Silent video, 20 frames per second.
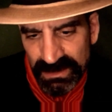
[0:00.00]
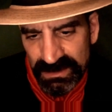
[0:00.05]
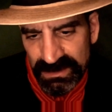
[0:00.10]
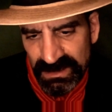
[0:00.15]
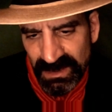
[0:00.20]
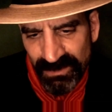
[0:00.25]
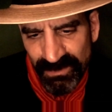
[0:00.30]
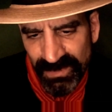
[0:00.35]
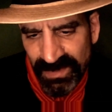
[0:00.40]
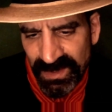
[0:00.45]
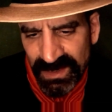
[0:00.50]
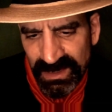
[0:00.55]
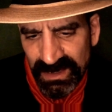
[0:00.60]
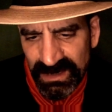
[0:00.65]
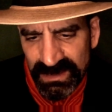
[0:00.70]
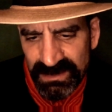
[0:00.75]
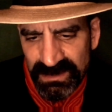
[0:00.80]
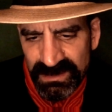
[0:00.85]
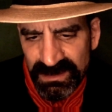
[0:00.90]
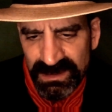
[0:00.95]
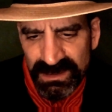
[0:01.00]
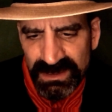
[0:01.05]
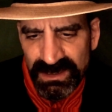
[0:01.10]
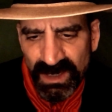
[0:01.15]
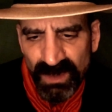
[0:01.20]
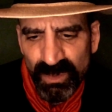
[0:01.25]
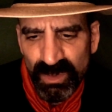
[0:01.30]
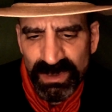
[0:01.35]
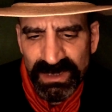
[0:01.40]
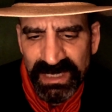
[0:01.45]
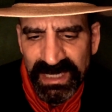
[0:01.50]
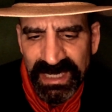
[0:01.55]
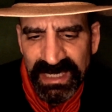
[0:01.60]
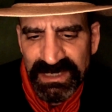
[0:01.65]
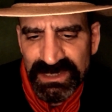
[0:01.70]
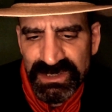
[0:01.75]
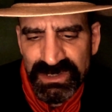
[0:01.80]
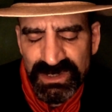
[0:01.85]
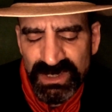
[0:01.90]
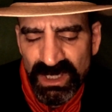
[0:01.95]
something and someone that I
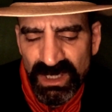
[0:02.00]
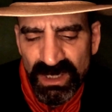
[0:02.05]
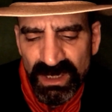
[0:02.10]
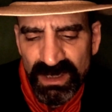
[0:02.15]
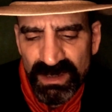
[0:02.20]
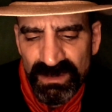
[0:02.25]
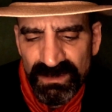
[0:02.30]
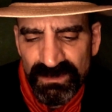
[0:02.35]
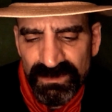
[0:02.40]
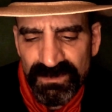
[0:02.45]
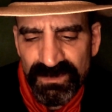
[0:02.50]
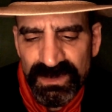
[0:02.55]
serve,